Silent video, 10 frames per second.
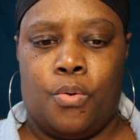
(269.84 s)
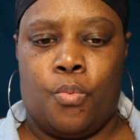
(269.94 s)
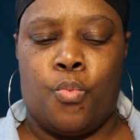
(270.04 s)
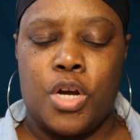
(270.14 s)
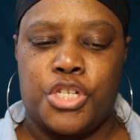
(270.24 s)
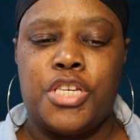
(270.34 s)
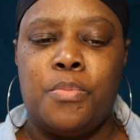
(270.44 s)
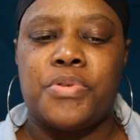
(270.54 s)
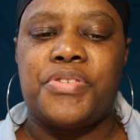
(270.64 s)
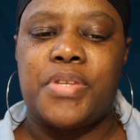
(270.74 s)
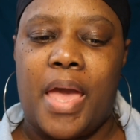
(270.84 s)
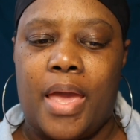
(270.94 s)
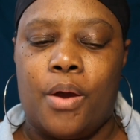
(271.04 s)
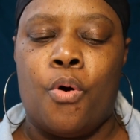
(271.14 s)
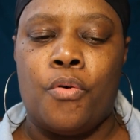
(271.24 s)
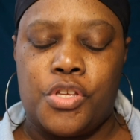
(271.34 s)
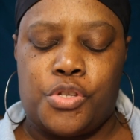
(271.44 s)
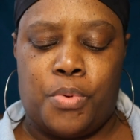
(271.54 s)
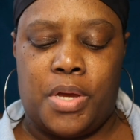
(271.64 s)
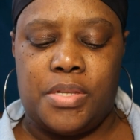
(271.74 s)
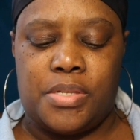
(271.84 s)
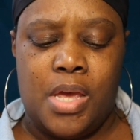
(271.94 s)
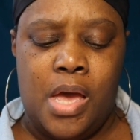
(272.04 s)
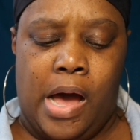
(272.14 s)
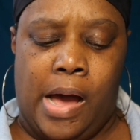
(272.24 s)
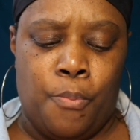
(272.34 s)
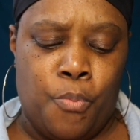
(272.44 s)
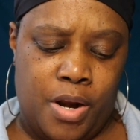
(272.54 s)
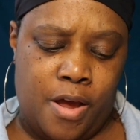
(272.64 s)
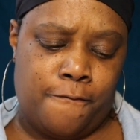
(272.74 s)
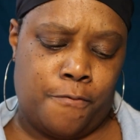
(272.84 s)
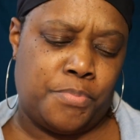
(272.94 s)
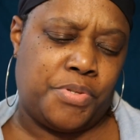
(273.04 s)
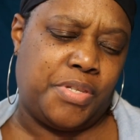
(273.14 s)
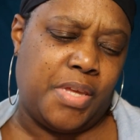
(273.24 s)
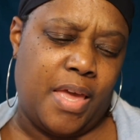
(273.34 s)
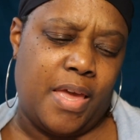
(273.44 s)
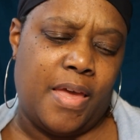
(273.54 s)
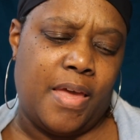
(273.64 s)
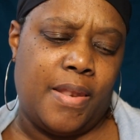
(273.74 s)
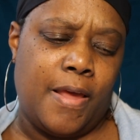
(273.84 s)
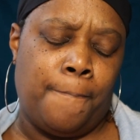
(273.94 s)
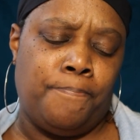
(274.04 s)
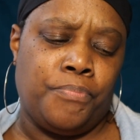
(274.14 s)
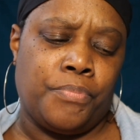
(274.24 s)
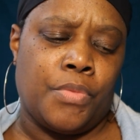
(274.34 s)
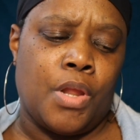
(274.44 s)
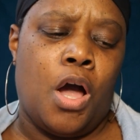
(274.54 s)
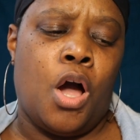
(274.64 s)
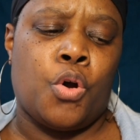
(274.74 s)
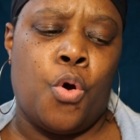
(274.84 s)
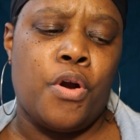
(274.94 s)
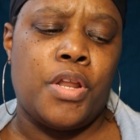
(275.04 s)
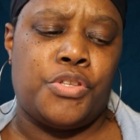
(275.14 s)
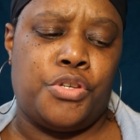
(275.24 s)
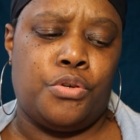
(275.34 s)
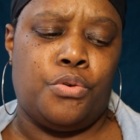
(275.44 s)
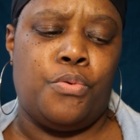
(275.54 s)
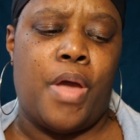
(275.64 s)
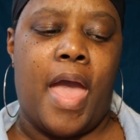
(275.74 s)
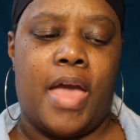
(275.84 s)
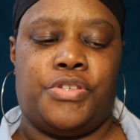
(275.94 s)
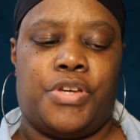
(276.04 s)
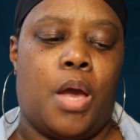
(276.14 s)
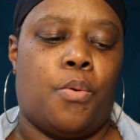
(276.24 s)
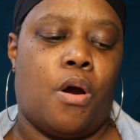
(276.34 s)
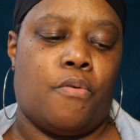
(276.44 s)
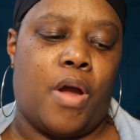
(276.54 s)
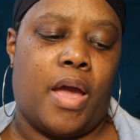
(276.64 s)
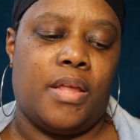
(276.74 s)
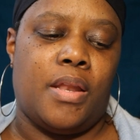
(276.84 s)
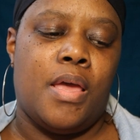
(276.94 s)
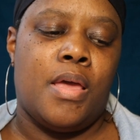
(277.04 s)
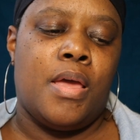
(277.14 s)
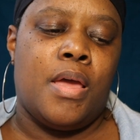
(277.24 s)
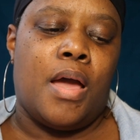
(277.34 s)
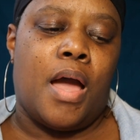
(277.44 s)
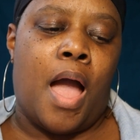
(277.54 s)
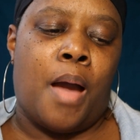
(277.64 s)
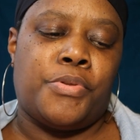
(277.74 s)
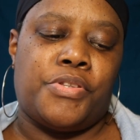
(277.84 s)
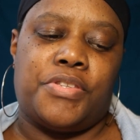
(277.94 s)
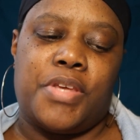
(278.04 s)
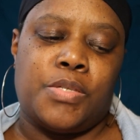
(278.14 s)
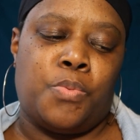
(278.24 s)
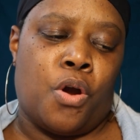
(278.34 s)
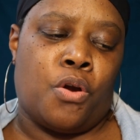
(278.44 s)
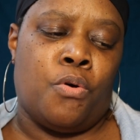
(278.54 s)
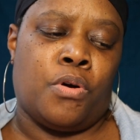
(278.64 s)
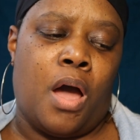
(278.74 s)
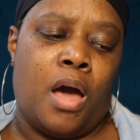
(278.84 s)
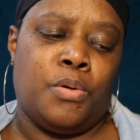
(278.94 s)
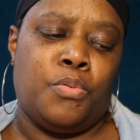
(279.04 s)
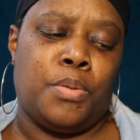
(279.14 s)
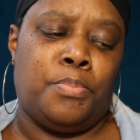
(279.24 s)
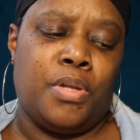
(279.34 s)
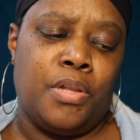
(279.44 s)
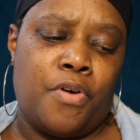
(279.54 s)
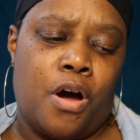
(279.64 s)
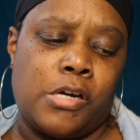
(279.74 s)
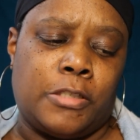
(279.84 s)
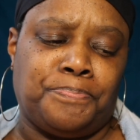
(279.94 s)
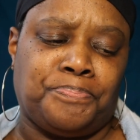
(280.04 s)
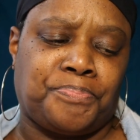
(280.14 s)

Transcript: what she was saying on the tweets. One of them said, according to @Jaguar Wright, I was a sex worker on Hollywood Boulevard.